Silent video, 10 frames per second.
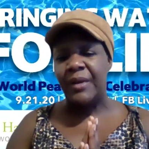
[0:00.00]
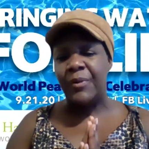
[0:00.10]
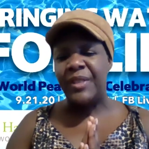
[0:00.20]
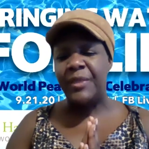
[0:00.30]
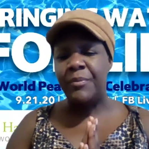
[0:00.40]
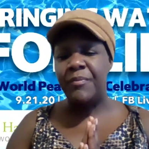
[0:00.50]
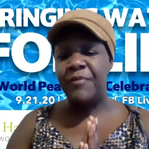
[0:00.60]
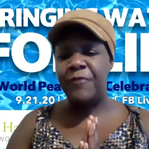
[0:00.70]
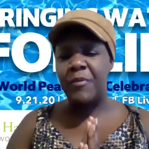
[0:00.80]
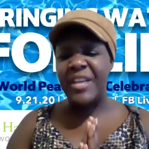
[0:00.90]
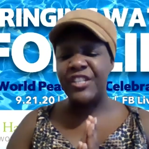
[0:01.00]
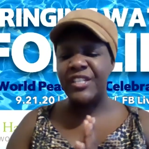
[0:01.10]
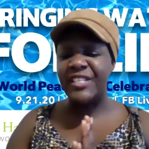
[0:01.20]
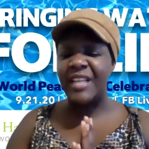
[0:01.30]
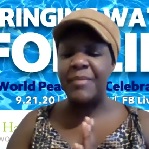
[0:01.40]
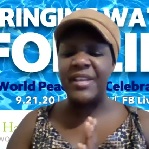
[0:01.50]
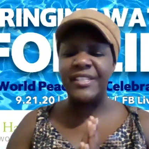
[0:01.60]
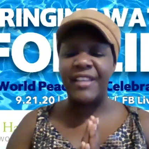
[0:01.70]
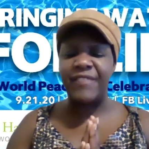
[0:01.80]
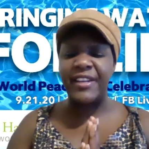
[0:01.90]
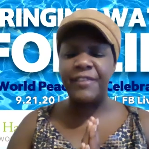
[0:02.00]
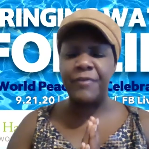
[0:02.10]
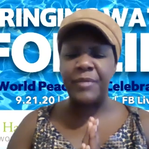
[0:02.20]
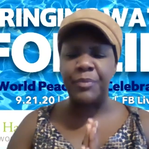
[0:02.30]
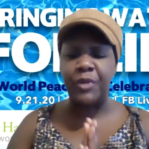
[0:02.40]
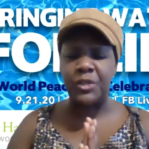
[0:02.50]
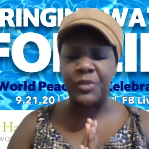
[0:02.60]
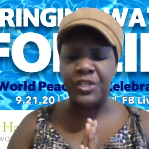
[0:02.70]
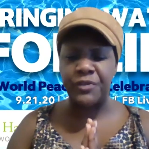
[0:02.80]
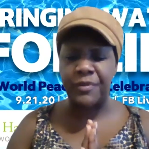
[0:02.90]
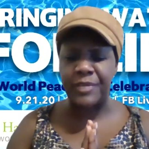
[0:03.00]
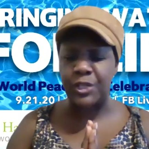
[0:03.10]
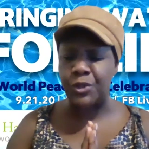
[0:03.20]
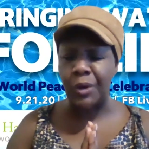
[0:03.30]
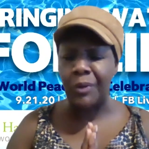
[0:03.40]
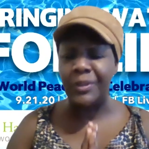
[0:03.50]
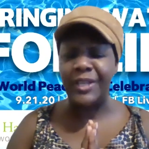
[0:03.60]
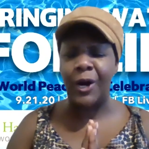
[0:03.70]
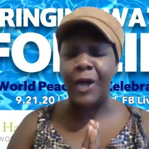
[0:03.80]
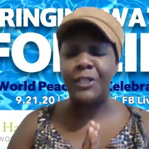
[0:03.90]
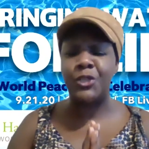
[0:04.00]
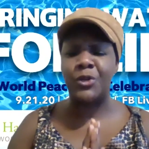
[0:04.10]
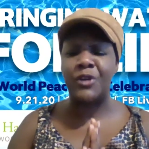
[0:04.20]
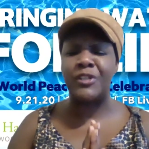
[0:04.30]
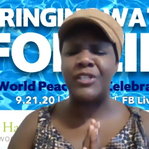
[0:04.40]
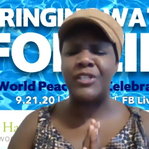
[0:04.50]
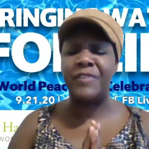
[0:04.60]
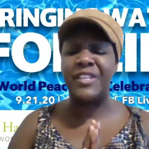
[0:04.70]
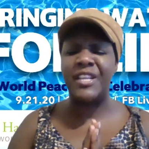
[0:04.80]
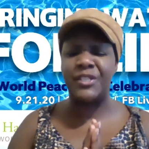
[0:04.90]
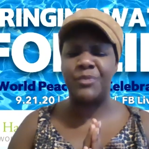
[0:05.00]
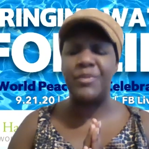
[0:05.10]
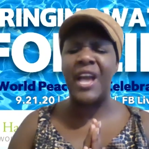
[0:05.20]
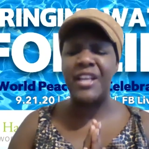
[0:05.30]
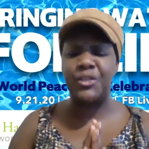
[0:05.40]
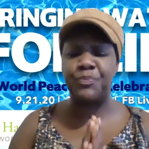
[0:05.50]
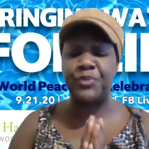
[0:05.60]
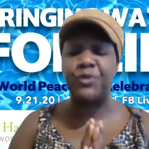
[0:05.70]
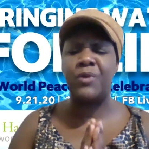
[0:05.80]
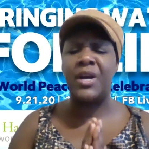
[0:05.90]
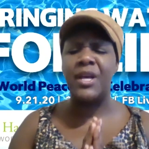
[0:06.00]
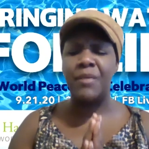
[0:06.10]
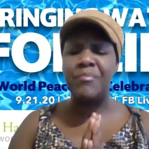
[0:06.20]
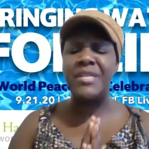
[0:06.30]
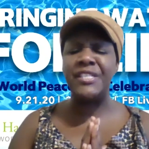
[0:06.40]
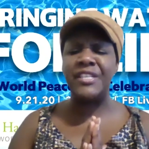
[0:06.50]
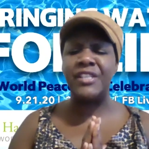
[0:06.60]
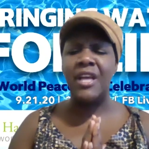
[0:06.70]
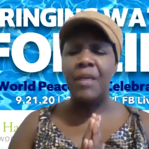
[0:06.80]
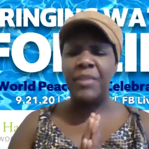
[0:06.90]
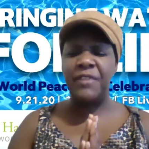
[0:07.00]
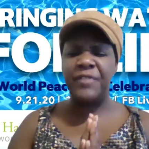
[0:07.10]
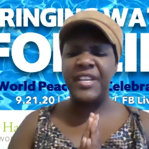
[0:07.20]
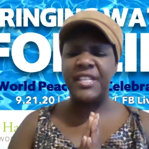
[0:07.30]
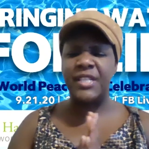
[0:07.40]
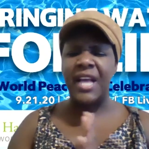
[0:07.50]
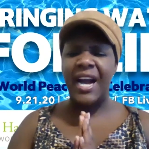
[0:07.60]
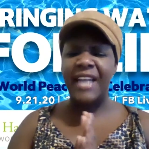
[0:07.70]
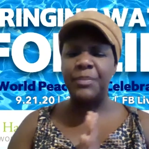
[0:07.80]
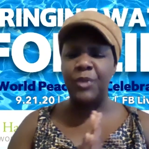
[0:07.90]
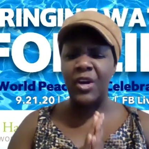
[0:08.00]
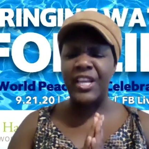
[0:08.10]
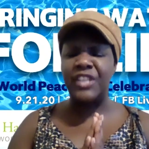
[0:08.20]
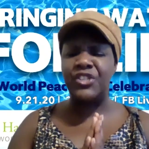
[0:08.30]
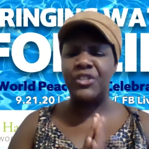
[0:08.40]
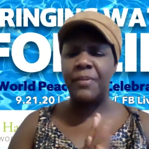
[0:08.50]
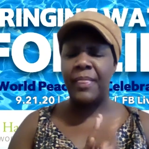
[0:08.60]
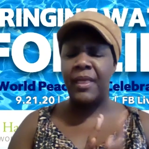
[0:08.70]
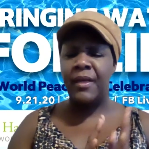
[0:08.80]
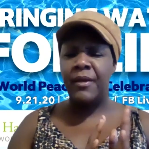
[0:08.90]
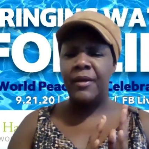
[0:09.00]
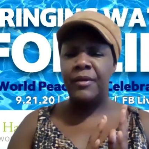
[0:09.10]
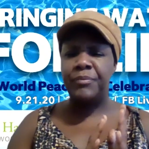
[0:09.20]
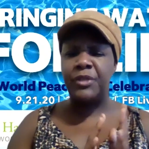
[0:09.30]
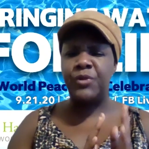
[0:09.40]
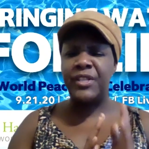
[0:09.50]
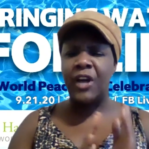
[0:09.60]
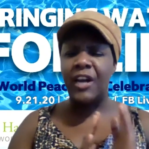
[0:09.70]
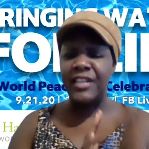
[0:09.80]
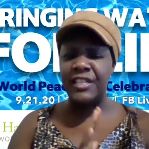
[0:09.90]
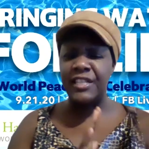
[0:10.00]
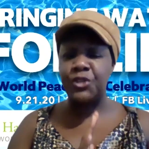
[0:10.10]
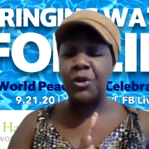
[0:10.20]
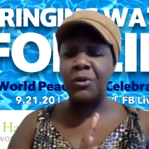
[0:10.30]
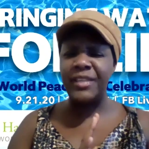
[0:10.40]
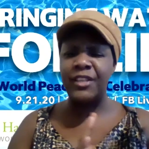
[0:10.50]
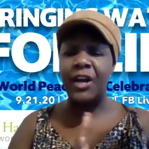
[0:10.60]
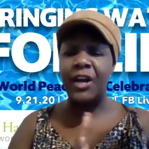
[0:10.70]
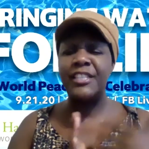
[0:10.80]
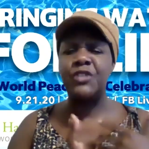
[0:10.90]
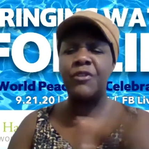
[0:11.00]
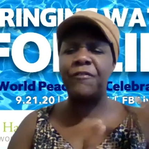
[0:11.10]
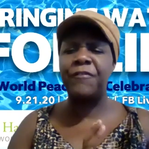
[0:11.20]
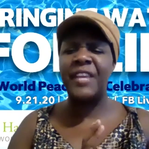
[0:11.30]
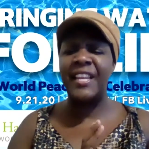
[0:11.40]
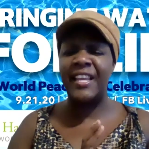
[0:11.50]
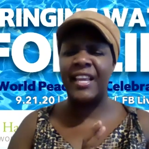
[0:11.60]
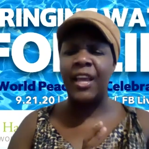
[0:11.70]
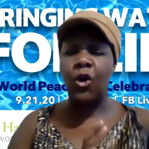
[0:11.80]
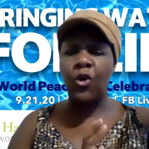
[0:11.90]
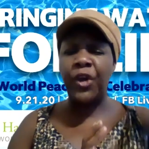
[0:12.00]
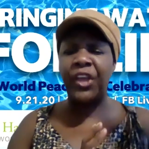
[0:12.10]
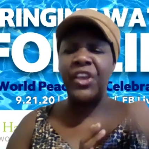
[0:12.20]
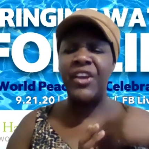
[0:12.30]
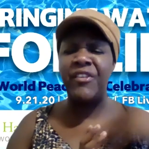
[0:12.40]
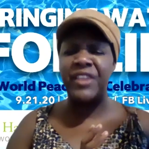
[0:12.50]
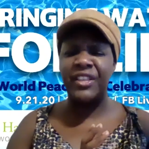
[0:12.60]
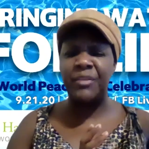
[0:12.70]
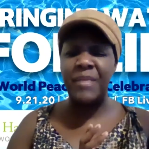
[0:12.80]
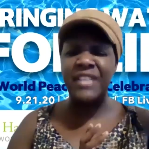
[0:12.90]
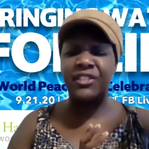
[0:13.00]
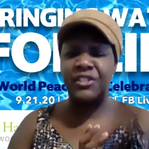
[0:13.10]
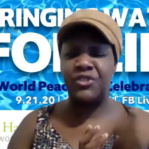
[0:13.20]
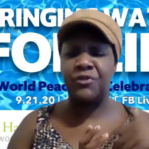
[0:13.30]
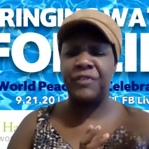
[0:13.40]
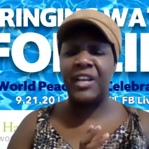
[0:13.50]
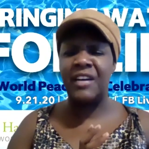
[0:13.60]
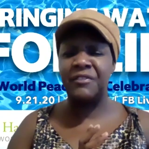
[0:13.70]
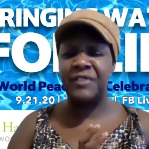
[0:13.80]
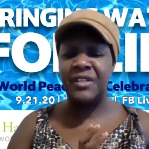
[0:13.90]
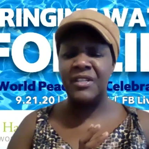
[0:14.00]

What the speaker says: When the formation is coming directly from the boss, which is from the soul, the heart is going to receive it as nice, pure message. But if there is heart blockage between the heart and the soul, then the heart is not feeling or hearing the message of love.